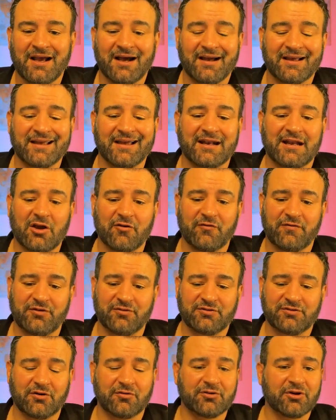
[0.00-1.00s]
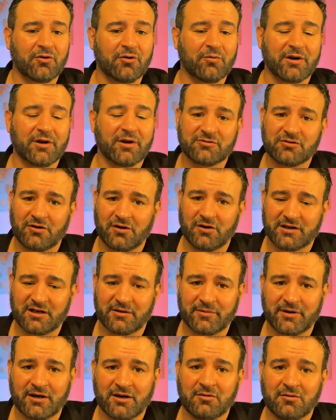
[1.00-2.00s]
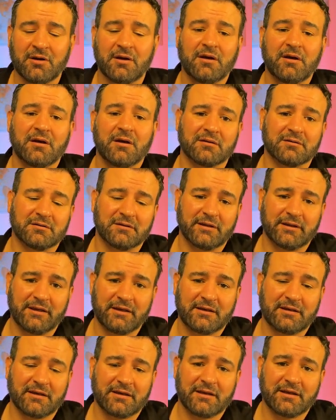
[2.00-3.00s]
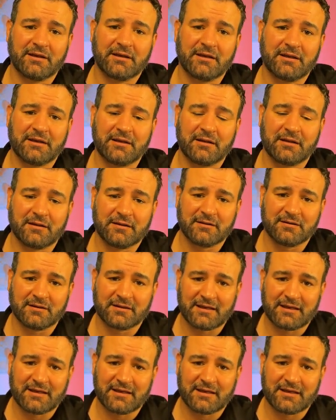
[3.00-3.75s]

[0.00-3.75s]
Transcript: Again, if you don't know what I'm talking about, link in the